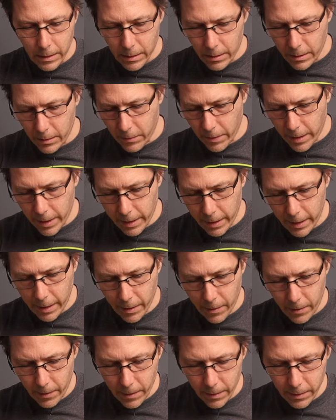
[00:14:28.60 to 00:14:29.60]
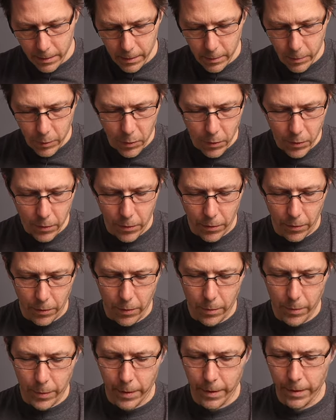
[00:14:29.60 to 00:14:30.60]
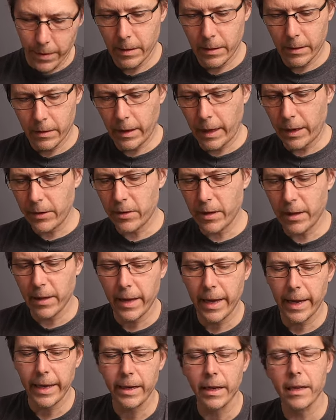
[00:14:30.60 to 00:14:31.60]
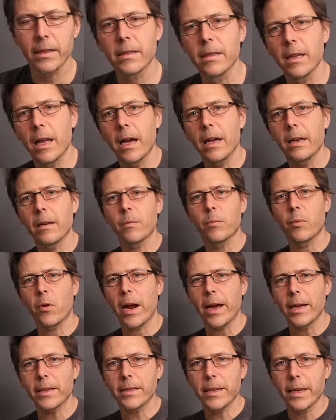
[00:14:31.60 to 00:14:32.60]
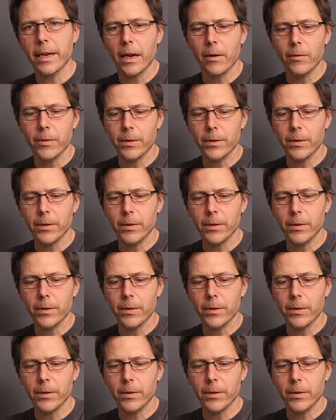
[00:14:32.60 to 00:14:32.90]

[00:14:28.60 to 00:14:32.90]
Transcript: This right here is the brew group. It's actually light. It's not brass like I